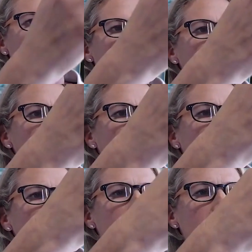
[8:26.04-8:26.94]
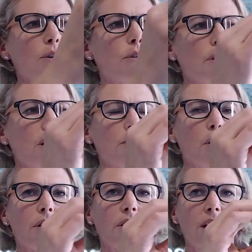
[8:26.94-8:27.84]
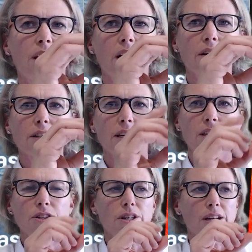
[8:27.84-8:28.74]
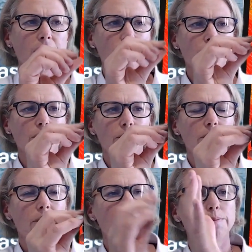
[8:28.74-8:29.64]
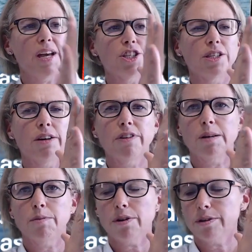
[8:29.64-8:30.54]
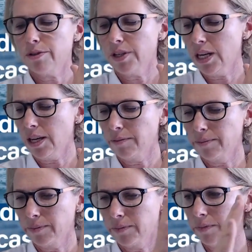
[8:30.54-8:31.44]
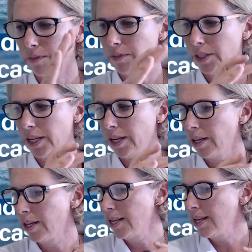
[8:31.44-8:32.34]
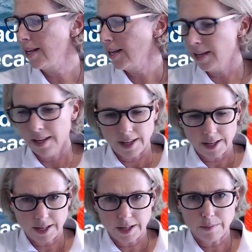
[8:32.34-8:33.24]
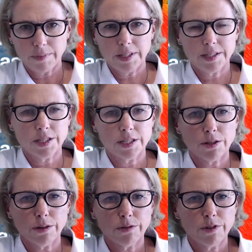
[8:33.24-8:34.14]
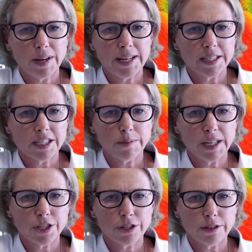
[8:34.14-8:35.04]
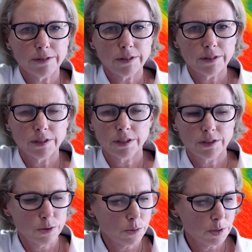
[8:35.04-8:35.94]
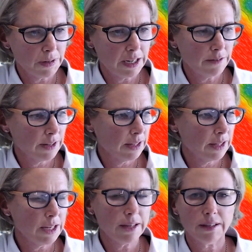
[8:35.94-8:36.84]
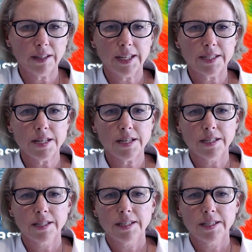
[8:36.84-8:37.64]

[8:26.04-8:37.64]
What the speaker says: and then you can take your Iridium GO in and out as you need to. So imagine the Iridium GO's on here. Okay, let's just go through my list to make sure I've talked about everything there. I think that's it.